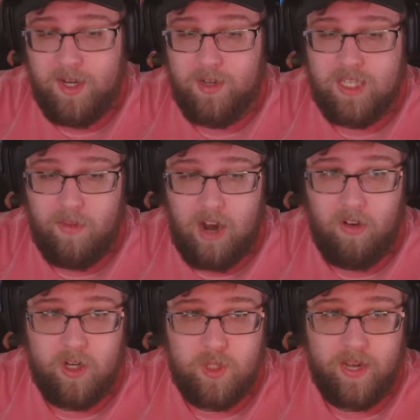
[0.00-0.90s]
going to do some high
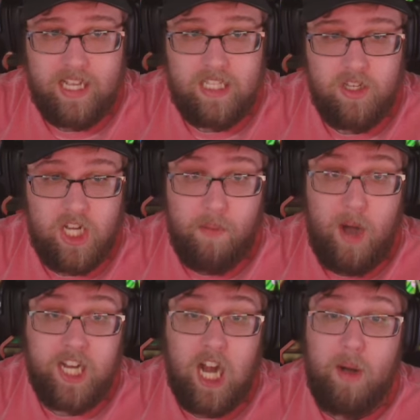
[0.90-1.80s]
roller spins. Come
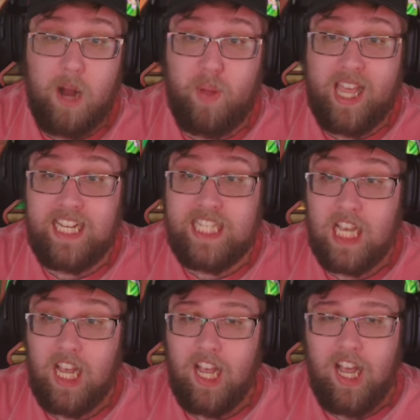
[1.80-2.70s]
on, come on, please.
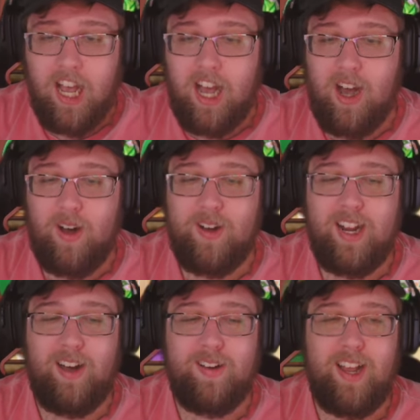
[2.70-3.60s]
Oh,
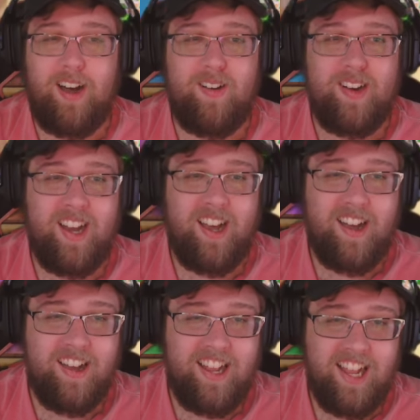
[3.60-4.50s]
oh no. no. You're
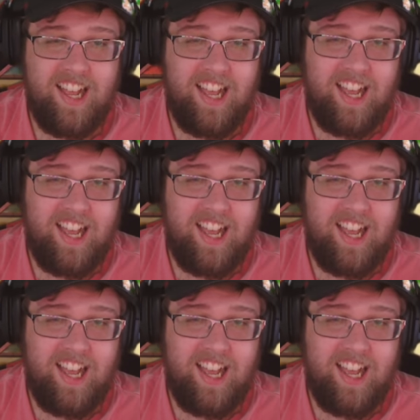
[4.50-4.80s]
going to get it